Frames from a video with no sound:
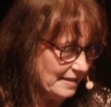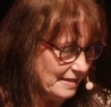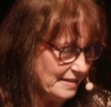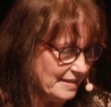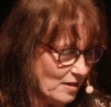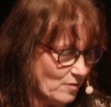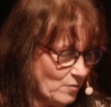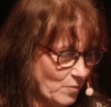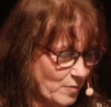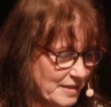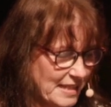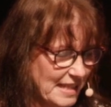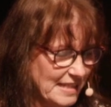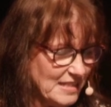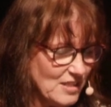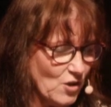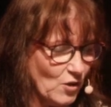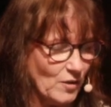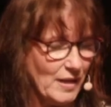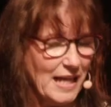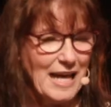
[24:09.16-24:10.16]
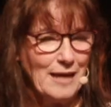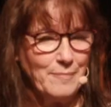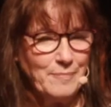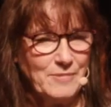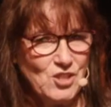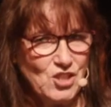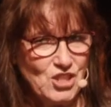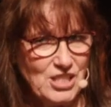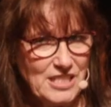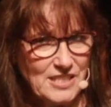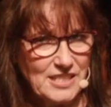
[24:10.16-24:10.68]
that when this all
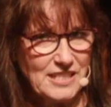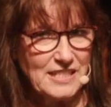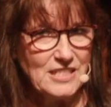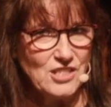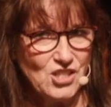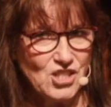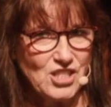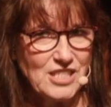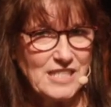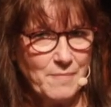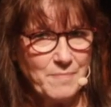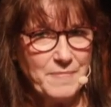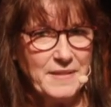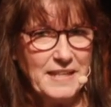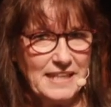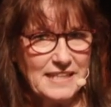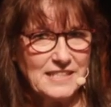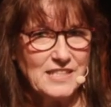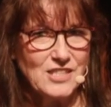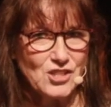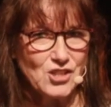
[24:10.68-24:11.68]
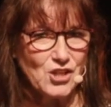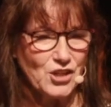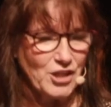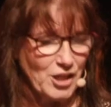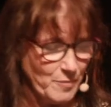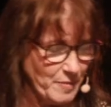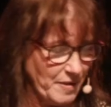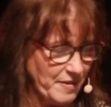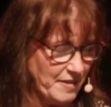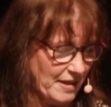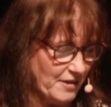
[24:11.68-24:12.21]
happens, something is
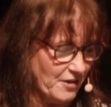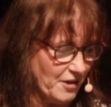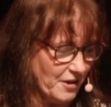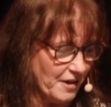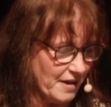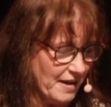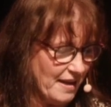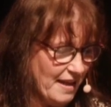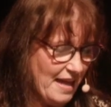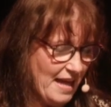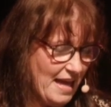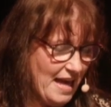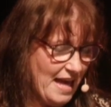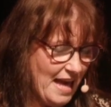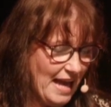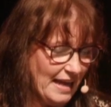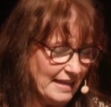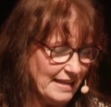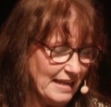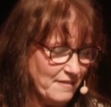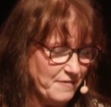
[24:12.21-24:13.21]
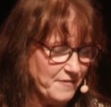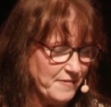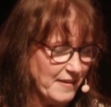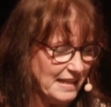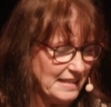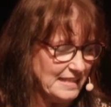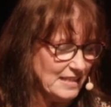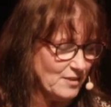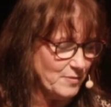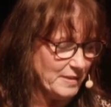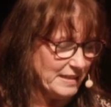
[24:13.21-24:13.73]
stirring within her. And I
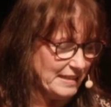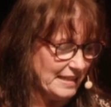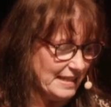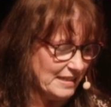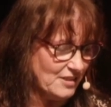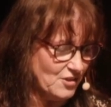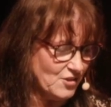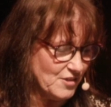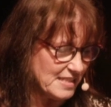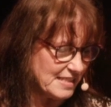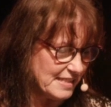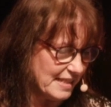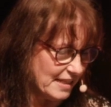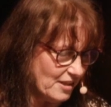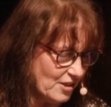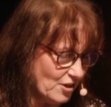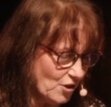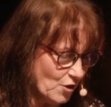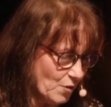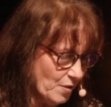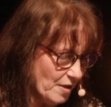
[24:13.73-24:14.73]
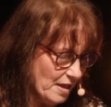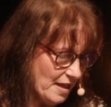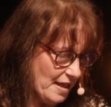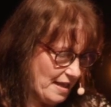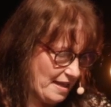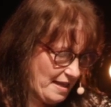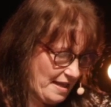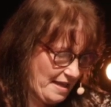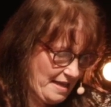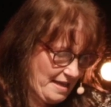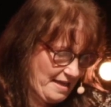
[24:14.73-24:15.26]
find it really interesting,
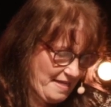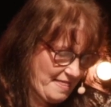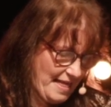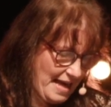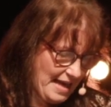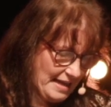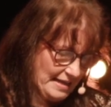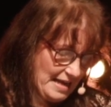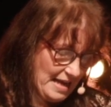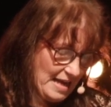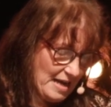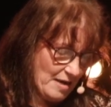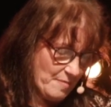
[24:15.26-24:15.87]
that